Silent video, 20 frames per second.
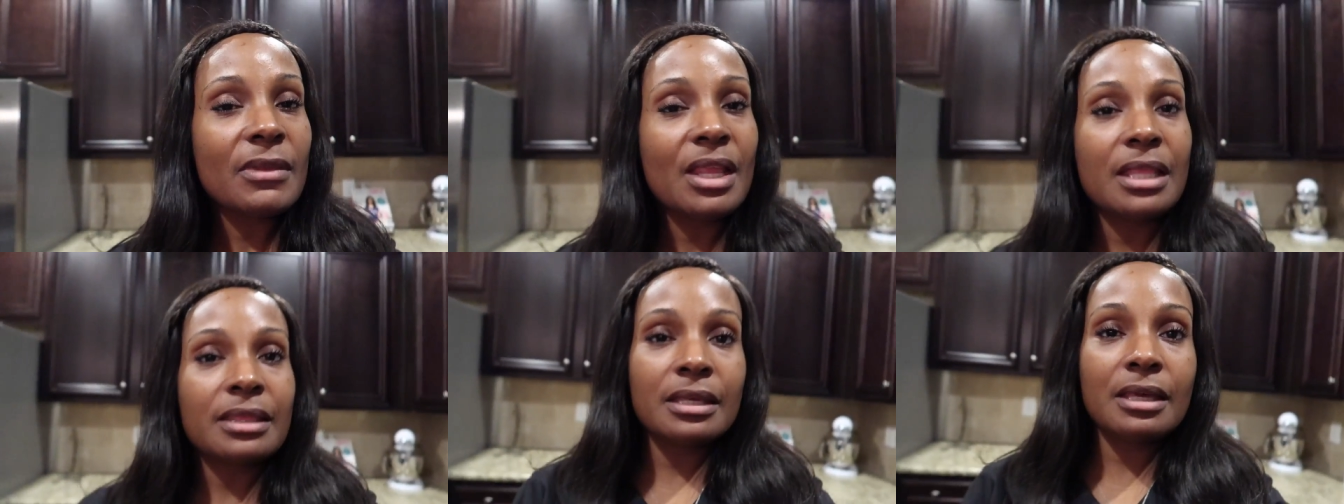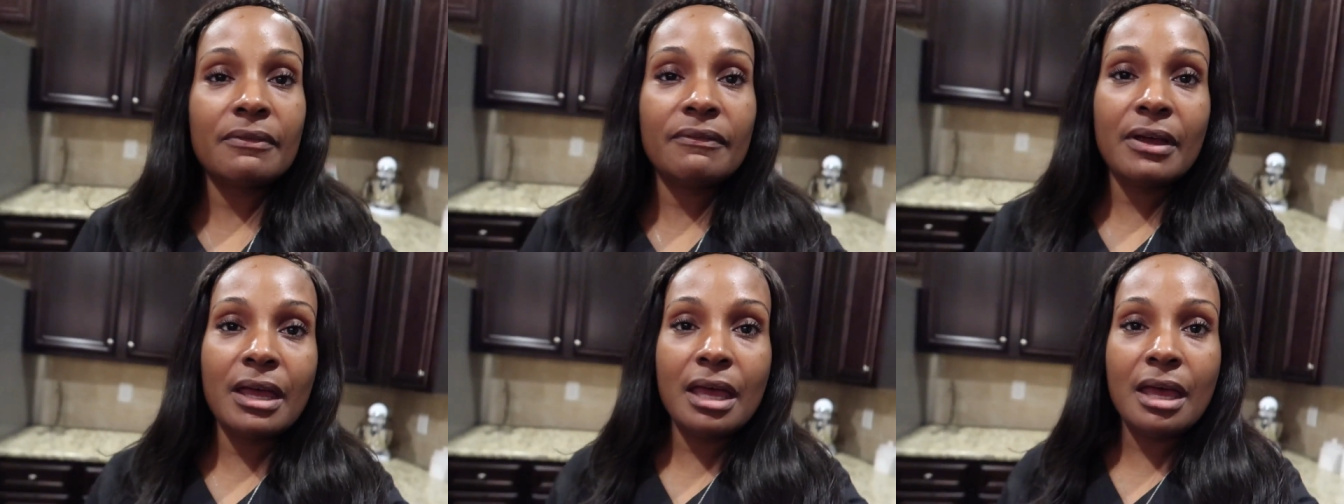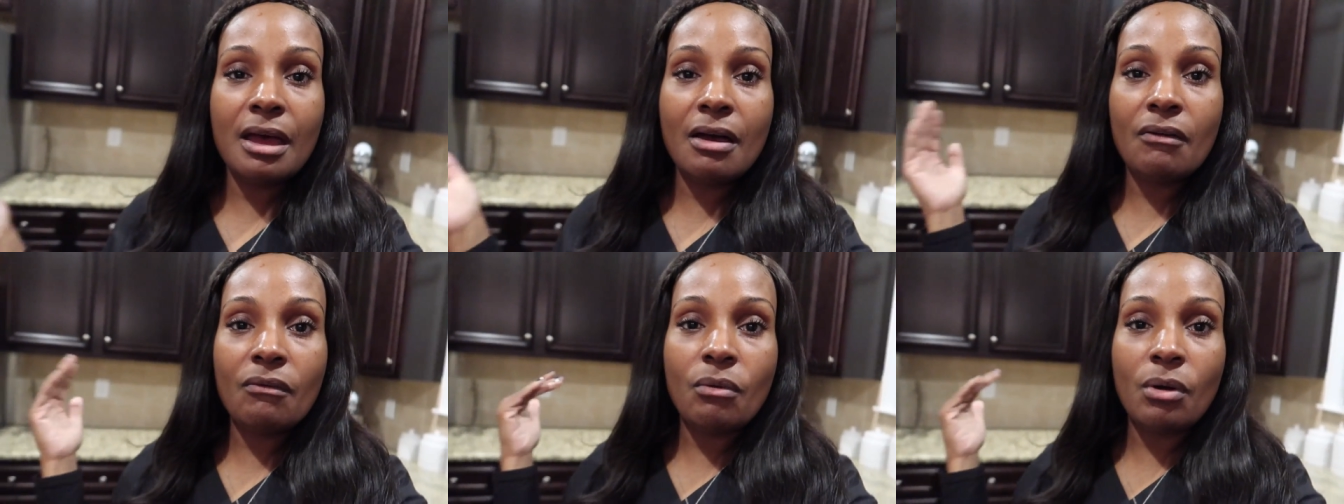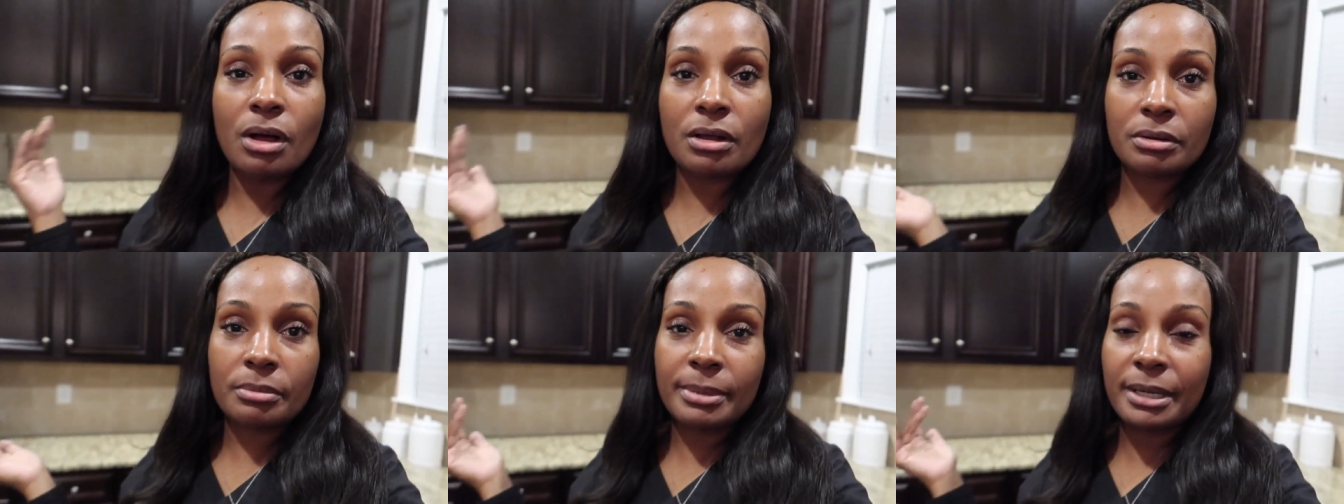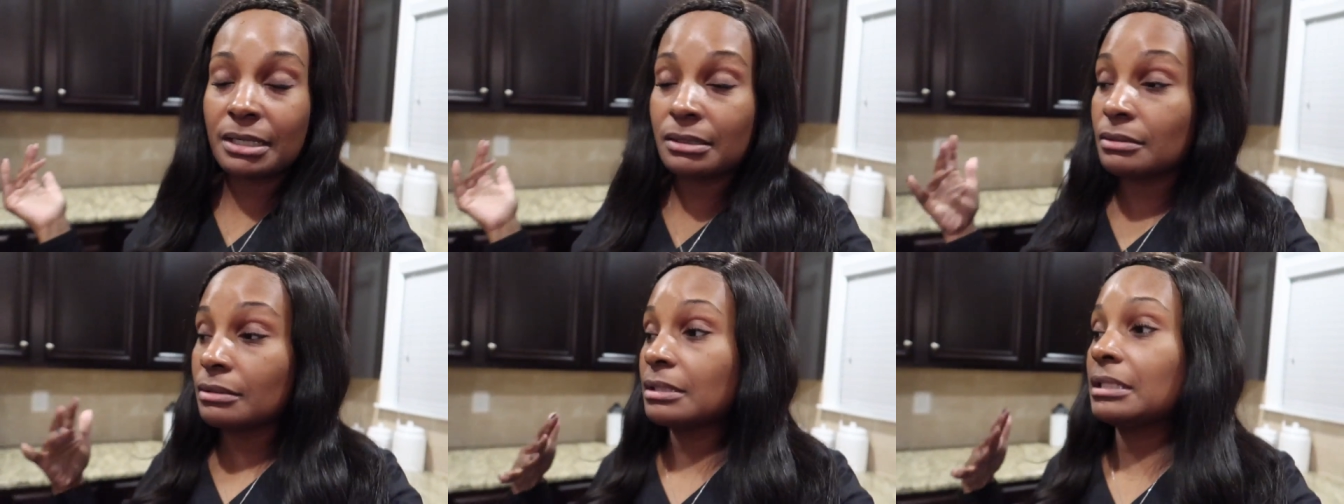I think if I have water
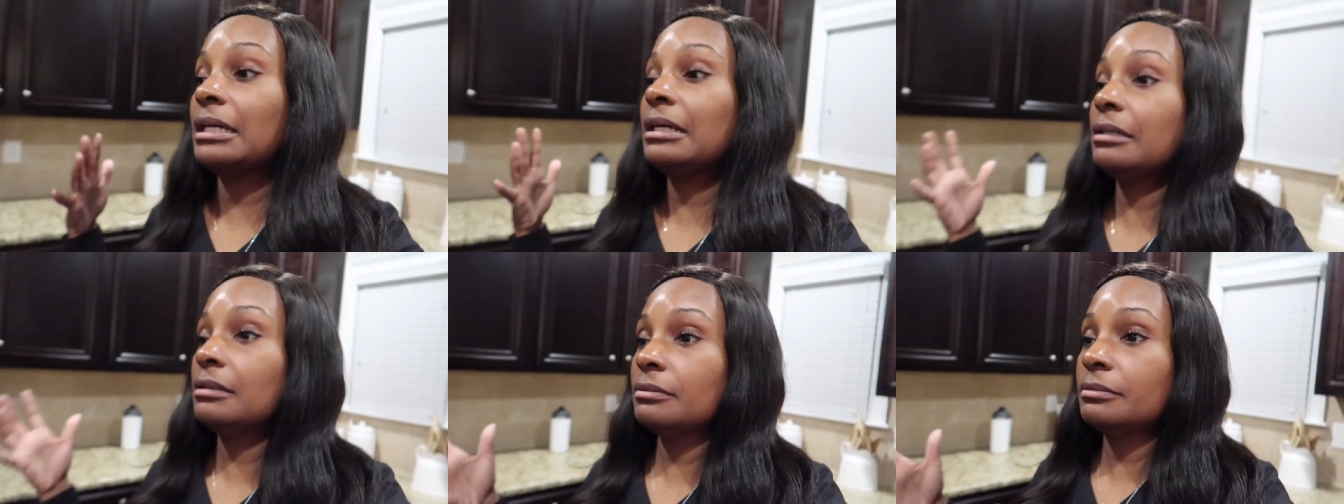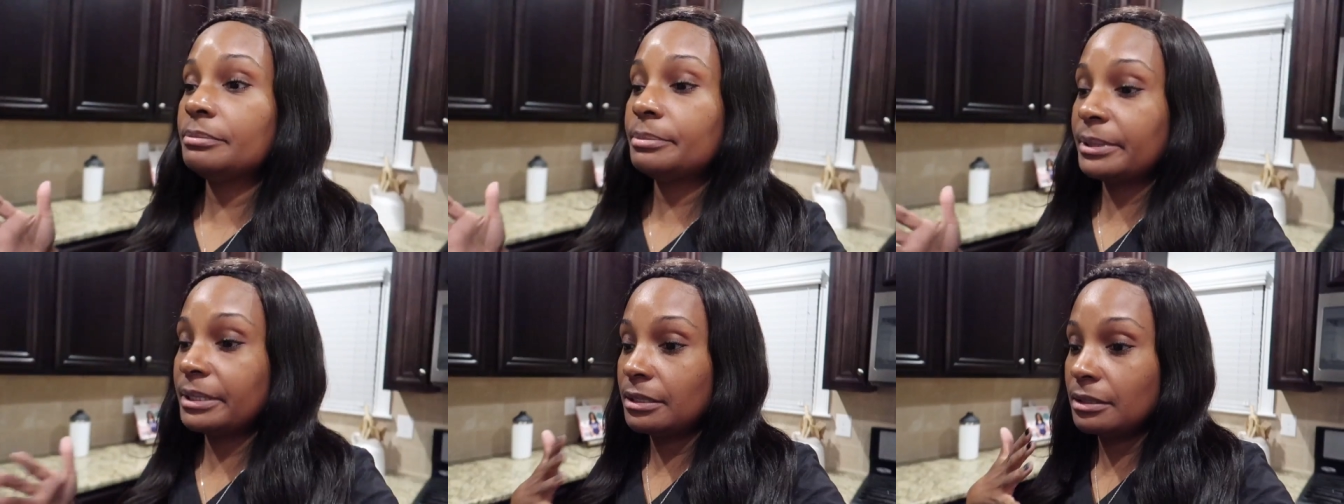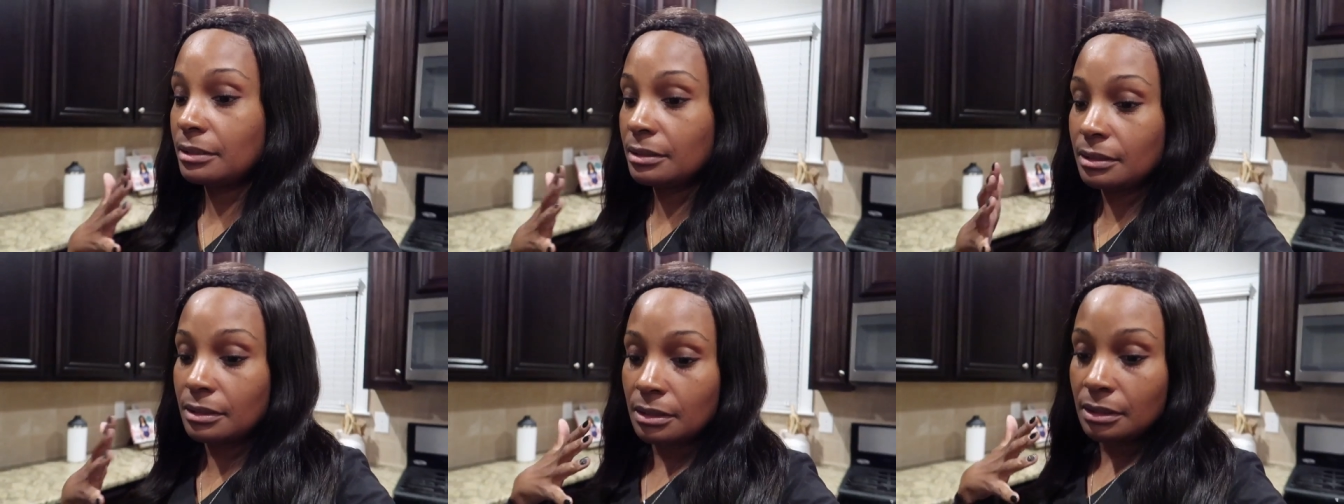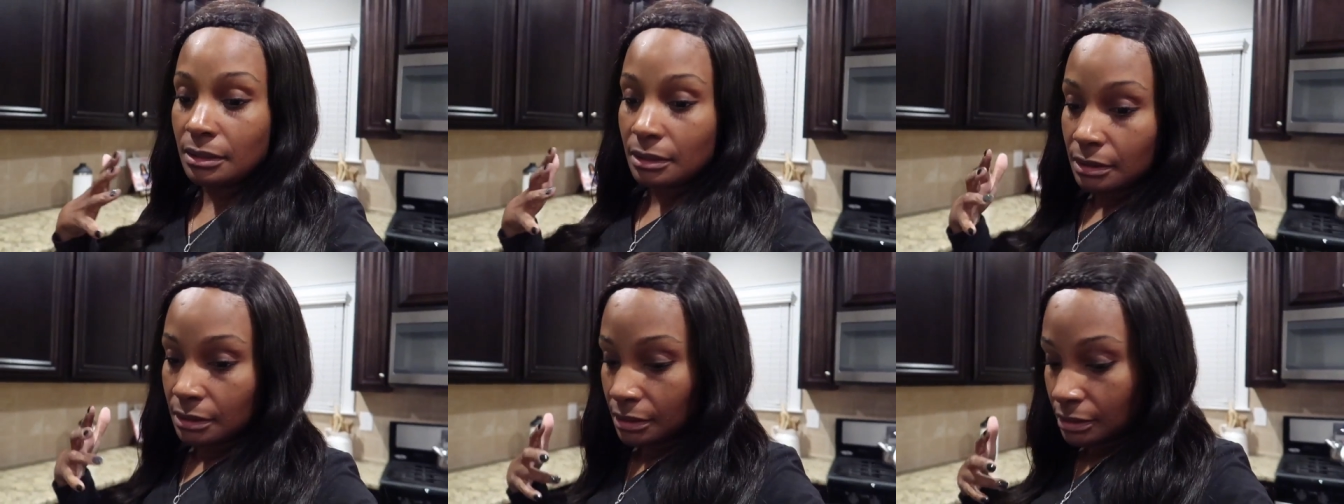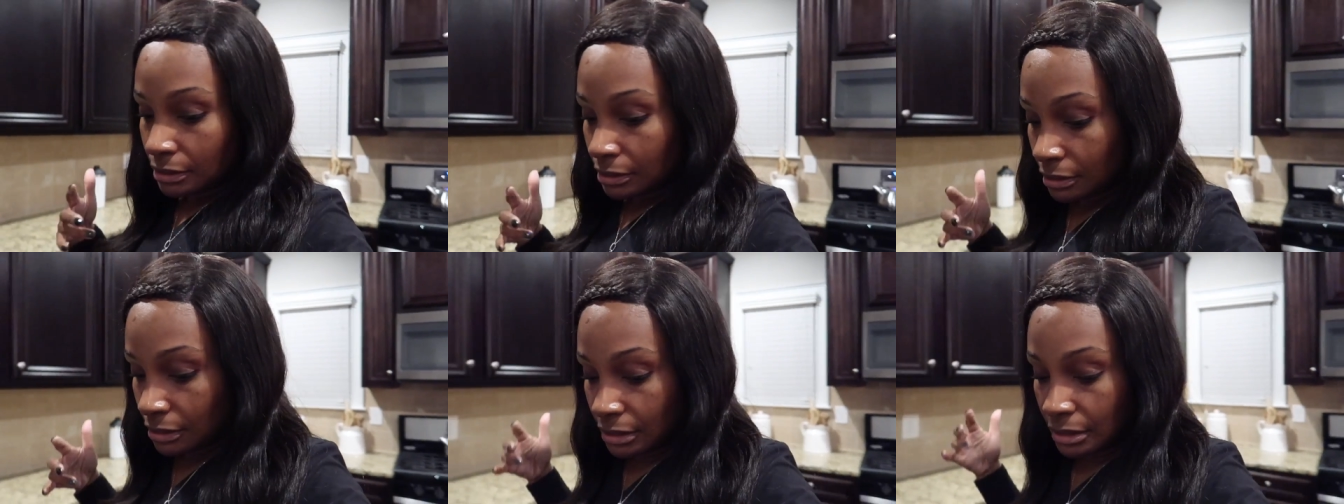bottles, I'll be
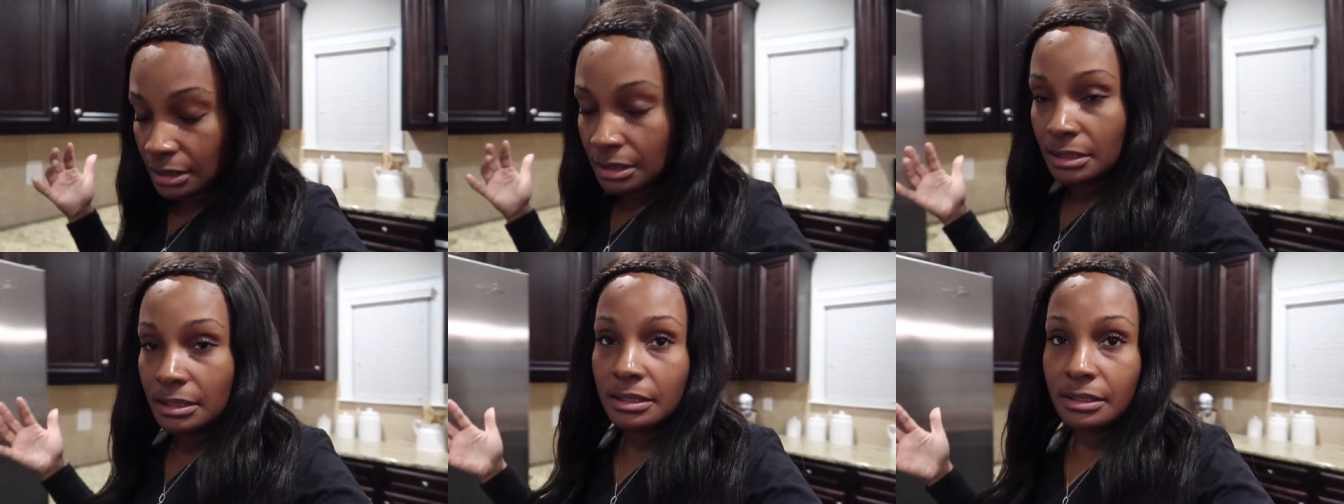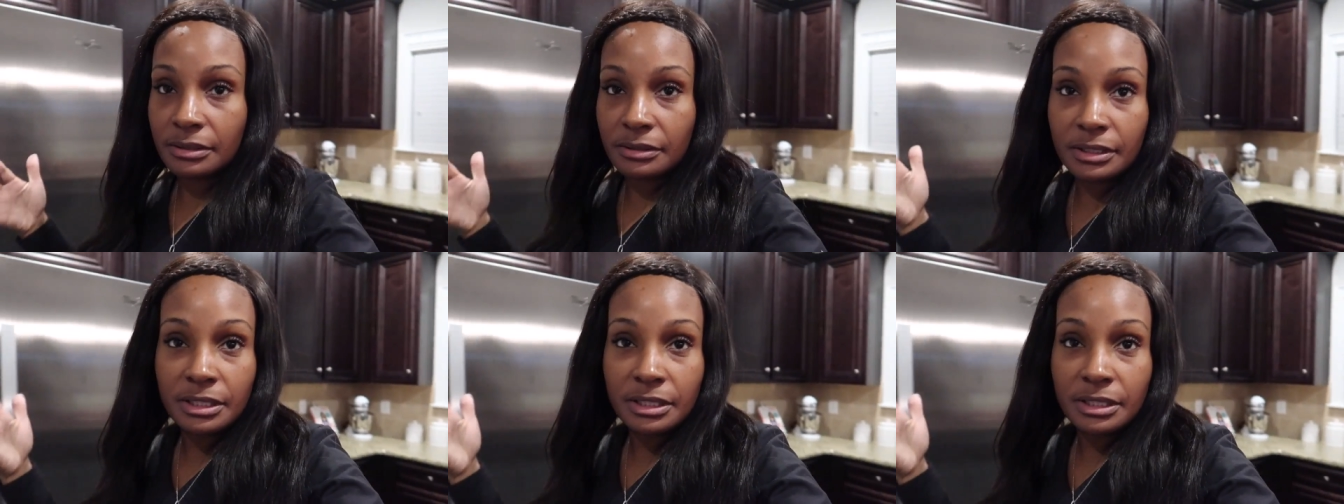easier.